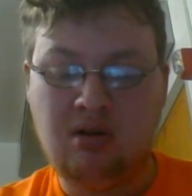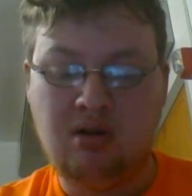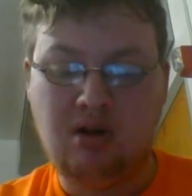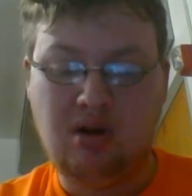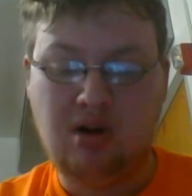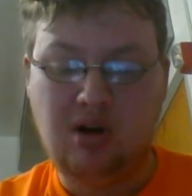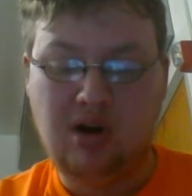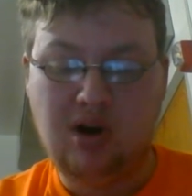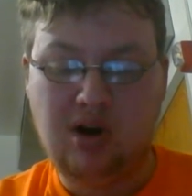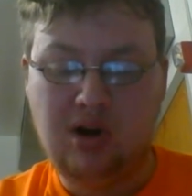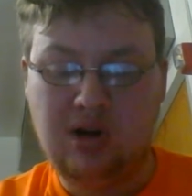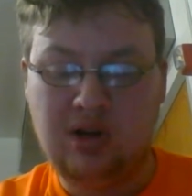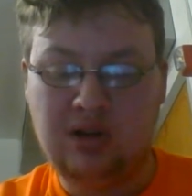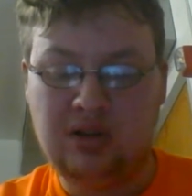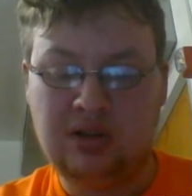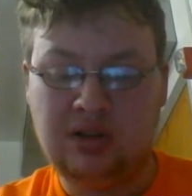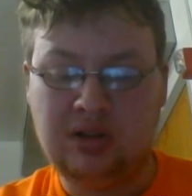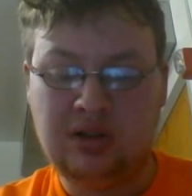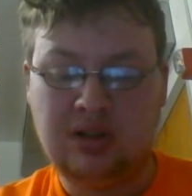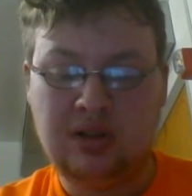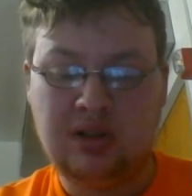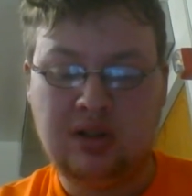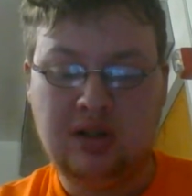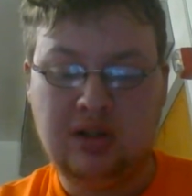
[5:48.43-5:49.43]
all
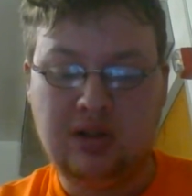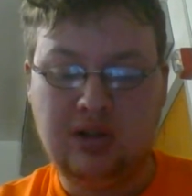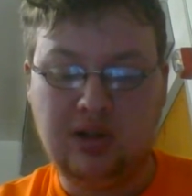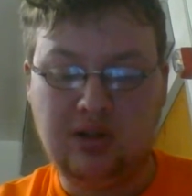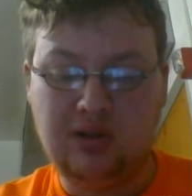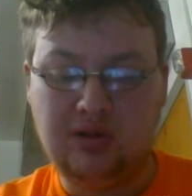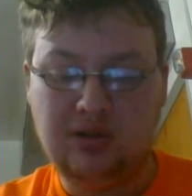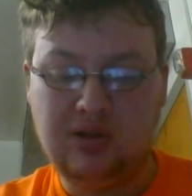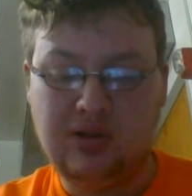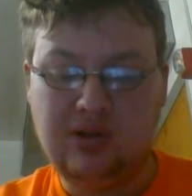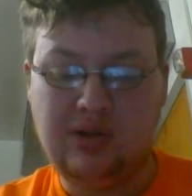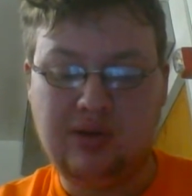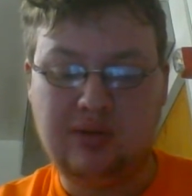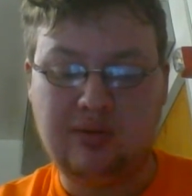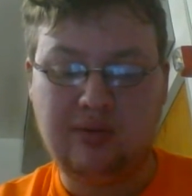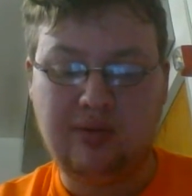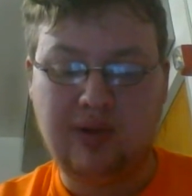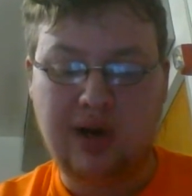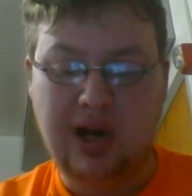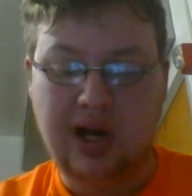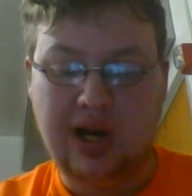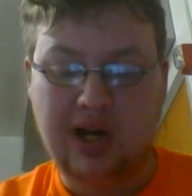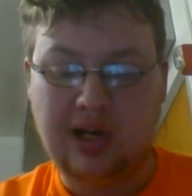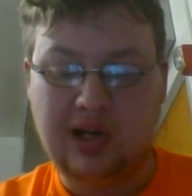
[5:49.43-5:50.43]
the Luke,
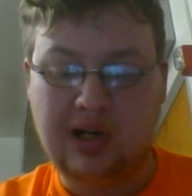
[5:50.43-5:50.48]
Rey,